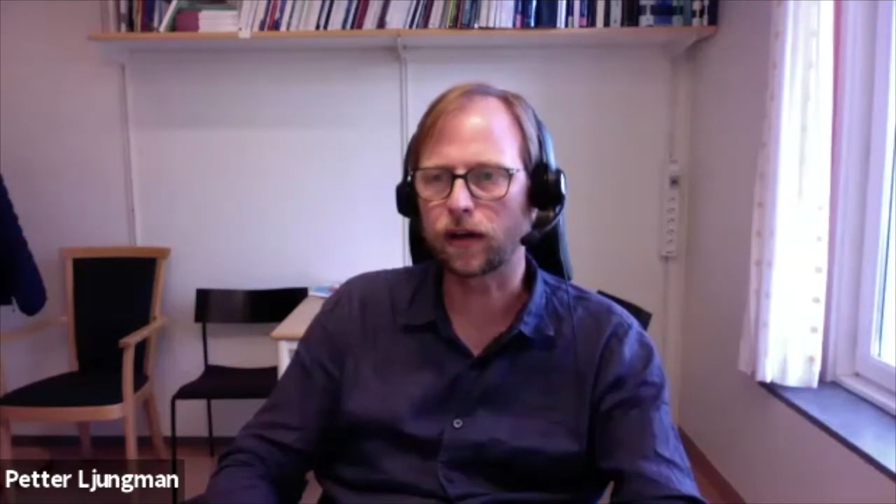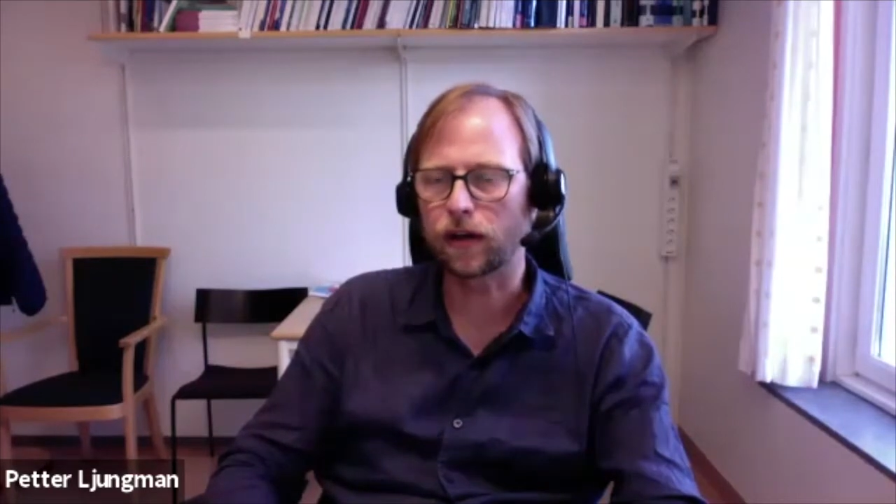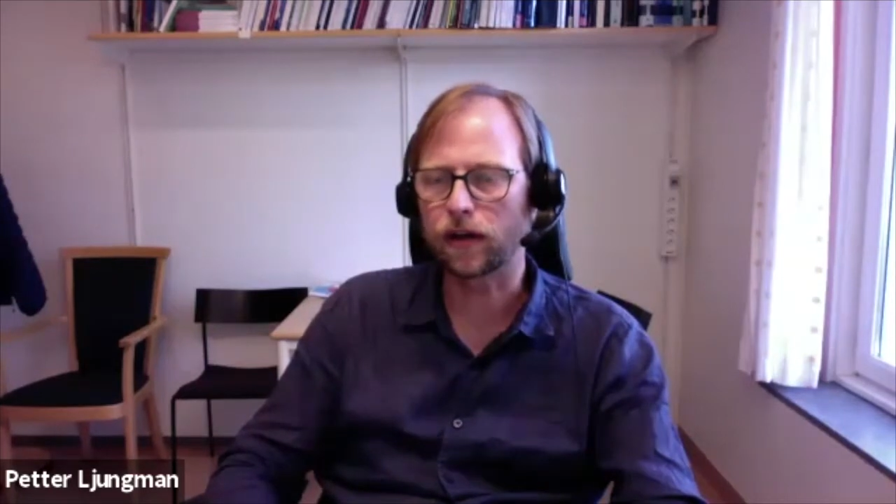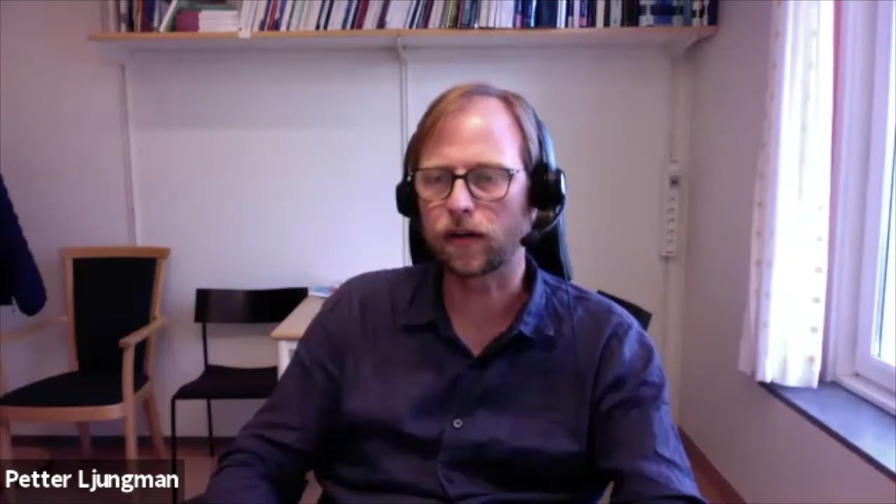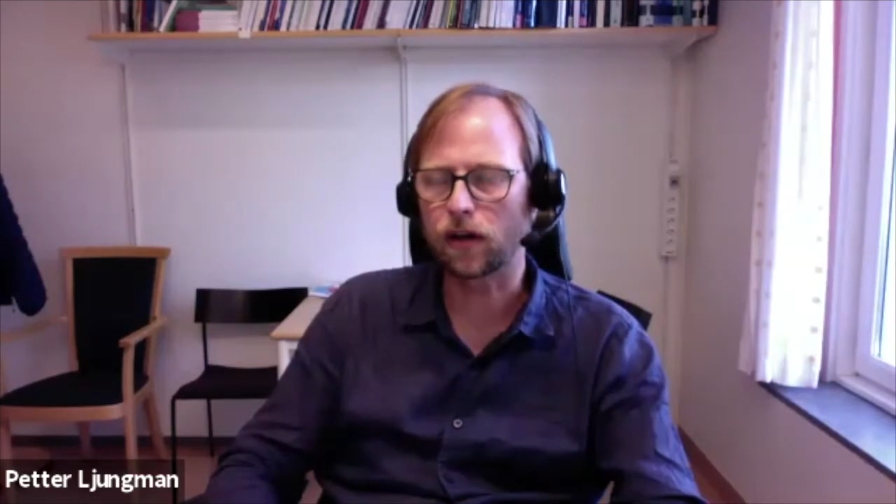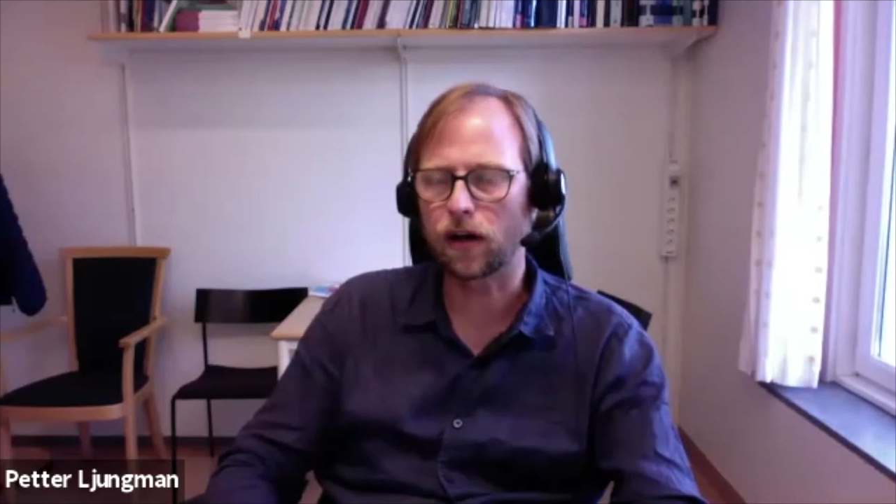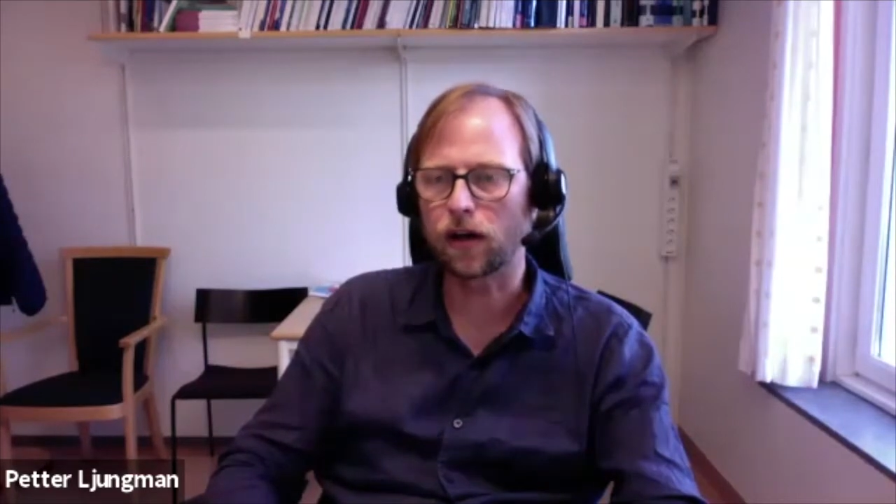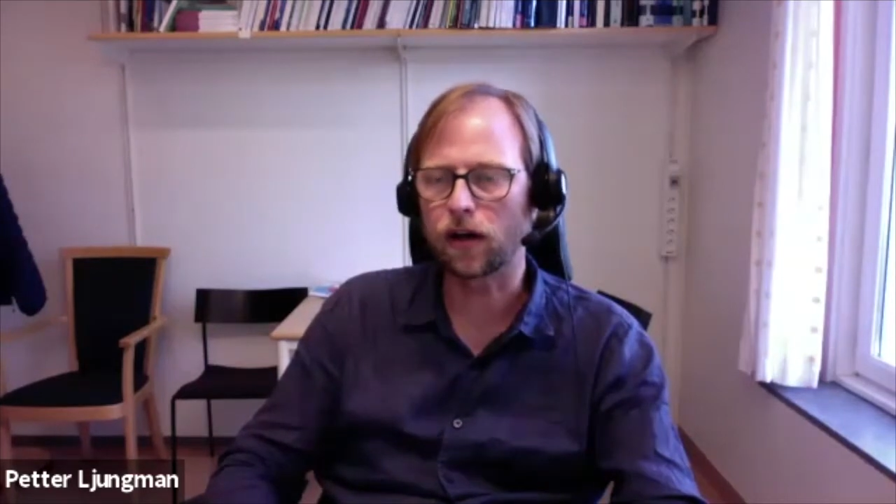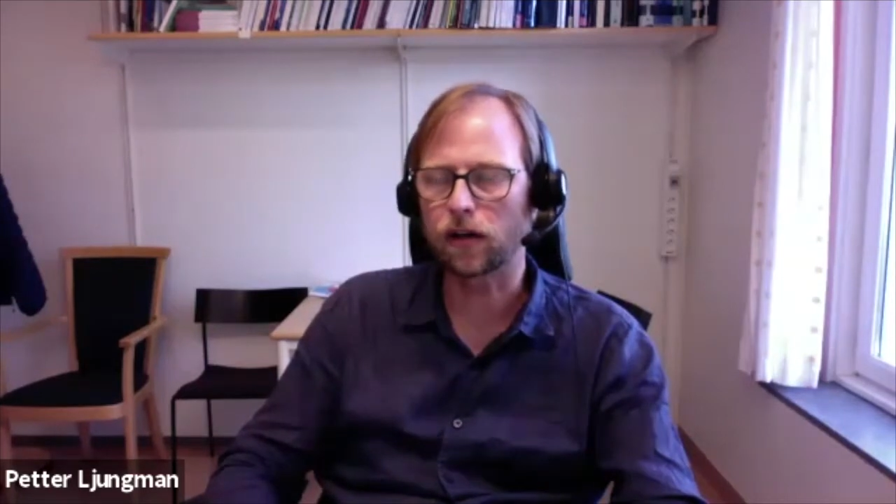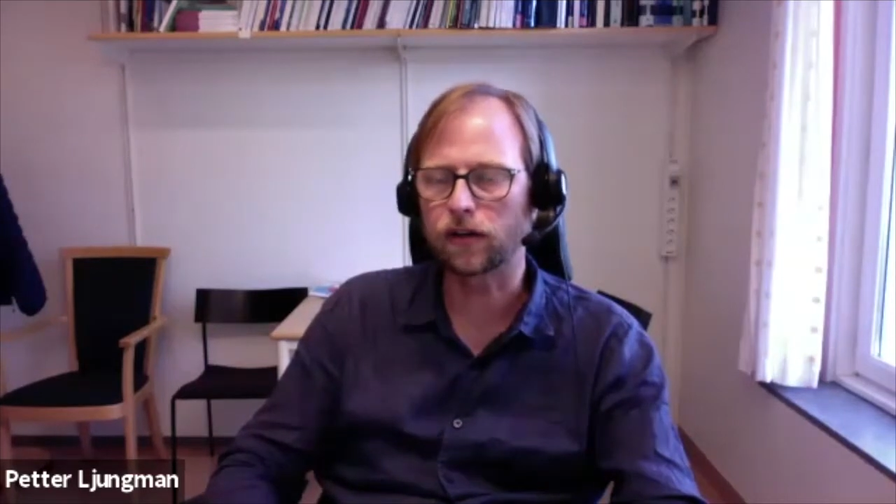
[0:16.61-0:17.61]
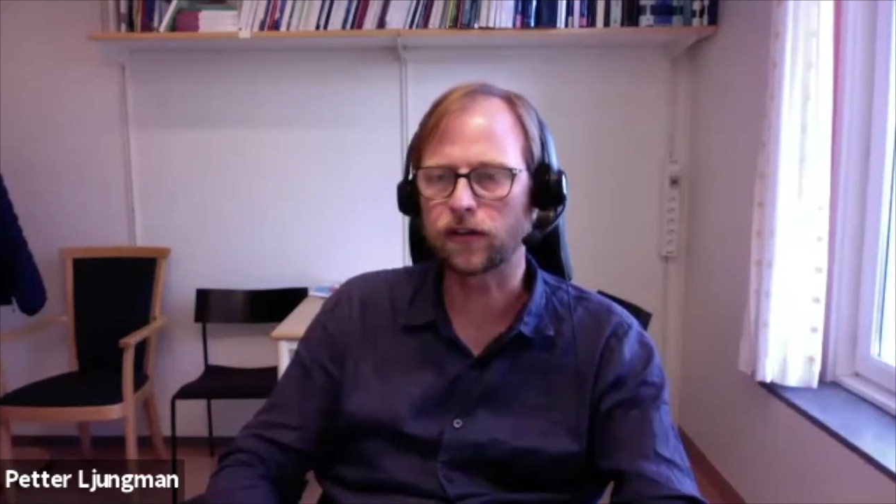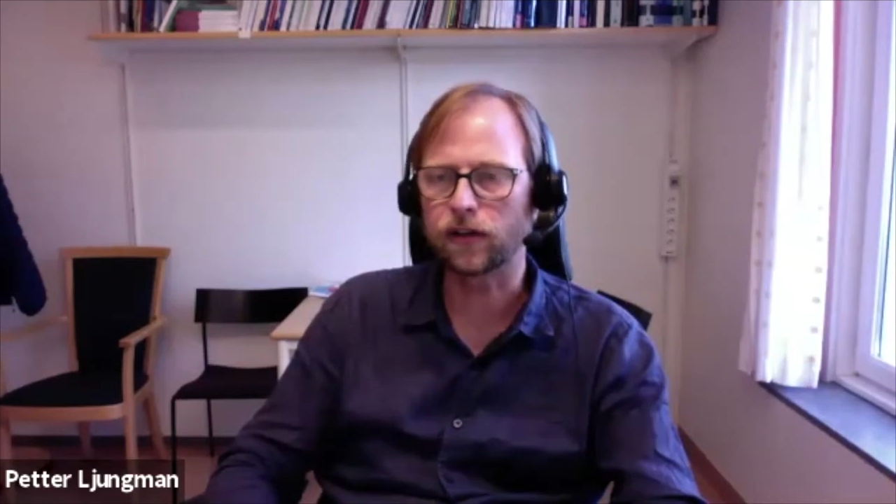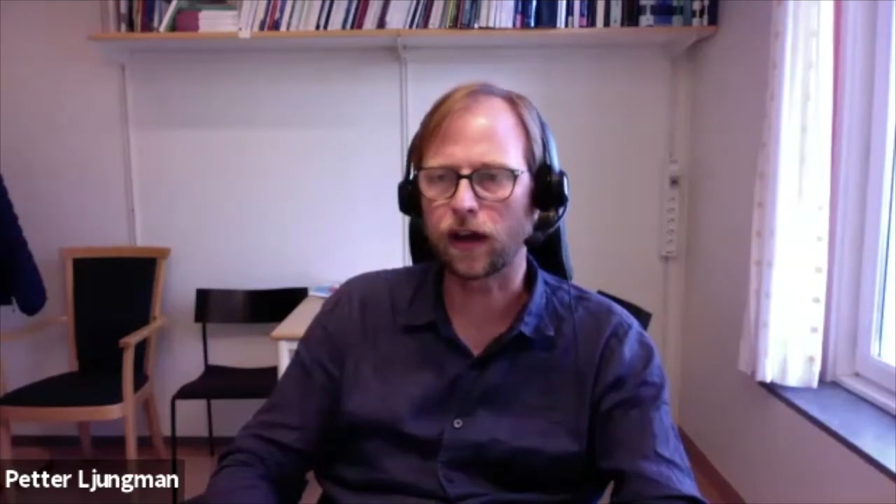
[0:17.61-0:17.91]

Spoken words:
clinical cardiologist,